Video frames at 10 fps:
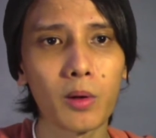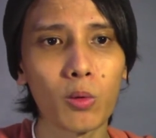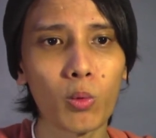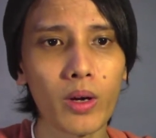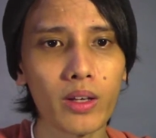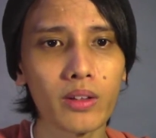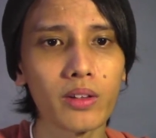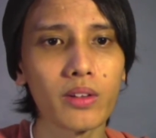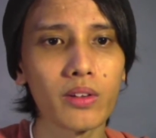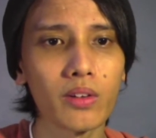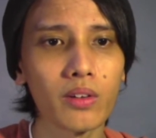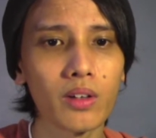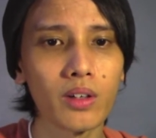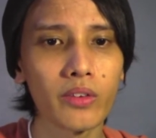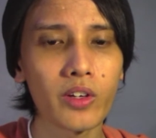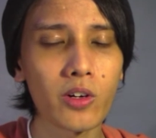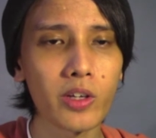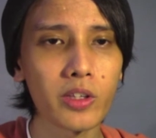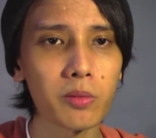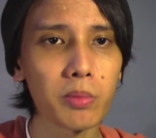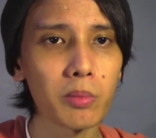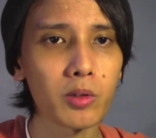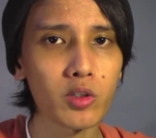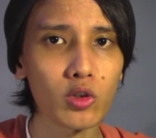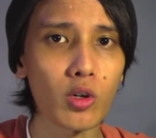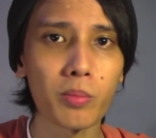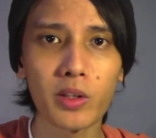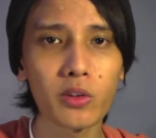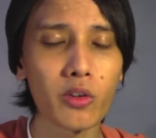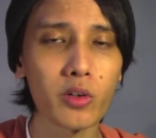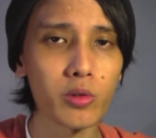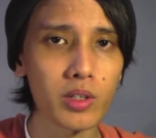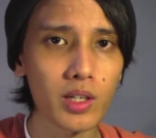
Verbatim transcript: when the Iranian people stormed into the U.S.